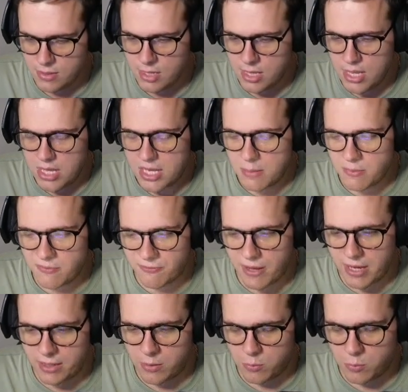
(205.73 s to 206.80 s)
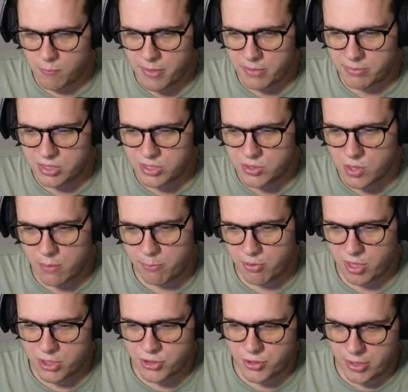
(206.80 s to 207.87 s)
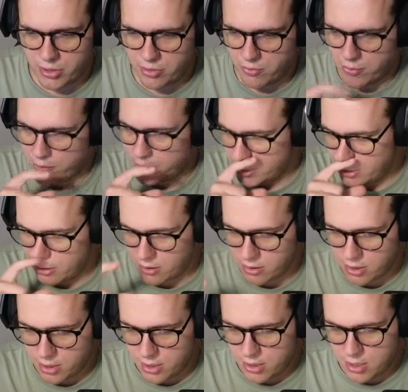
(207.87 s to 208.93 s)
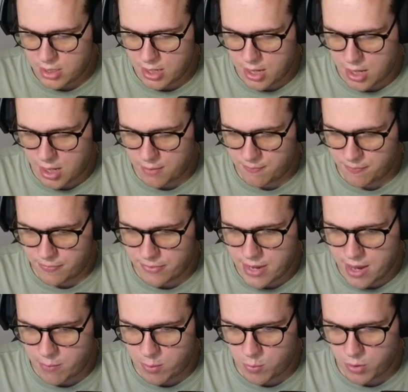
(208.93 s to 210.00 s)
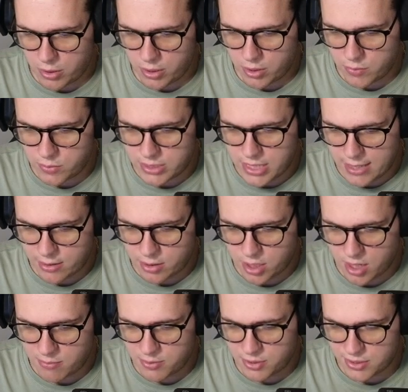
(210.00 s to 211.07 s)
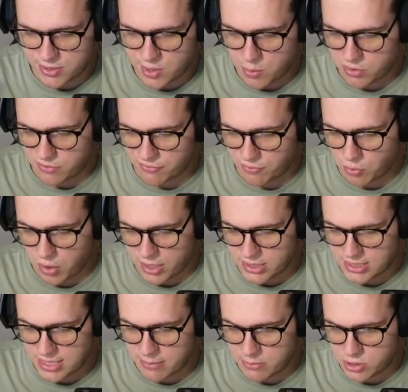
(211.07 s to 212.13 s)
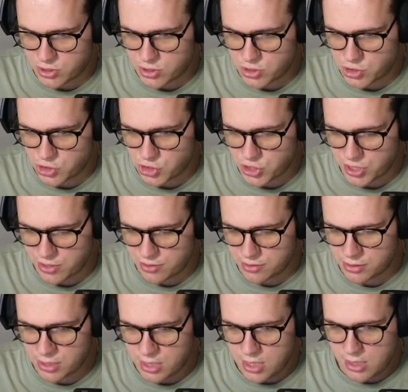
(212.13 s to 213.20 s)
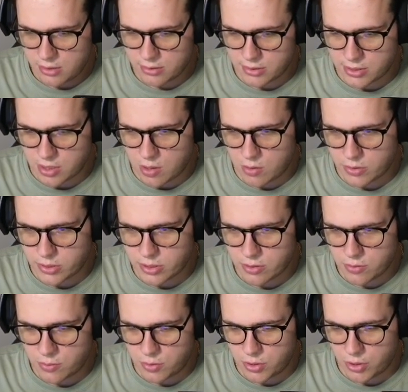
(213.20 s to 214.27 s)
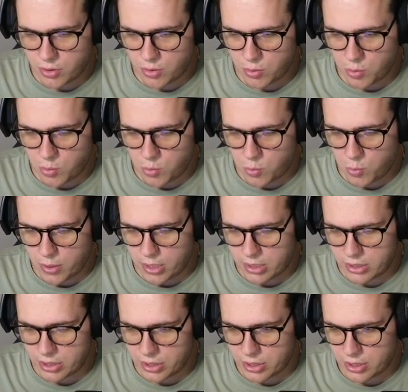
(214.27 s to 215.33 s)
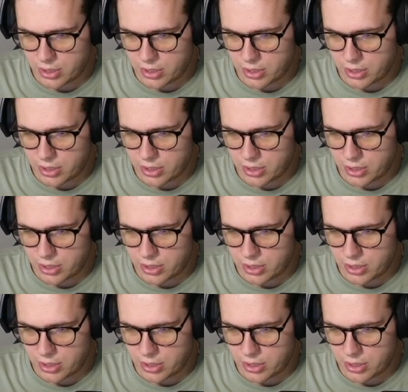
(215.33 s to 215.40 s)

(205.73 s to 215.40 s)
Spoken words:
he'll be fine. We'll be able to start pressuring through here. Now we want to go Dagger Goblin. Let's go with the 4x damage to shield. Let's also go with...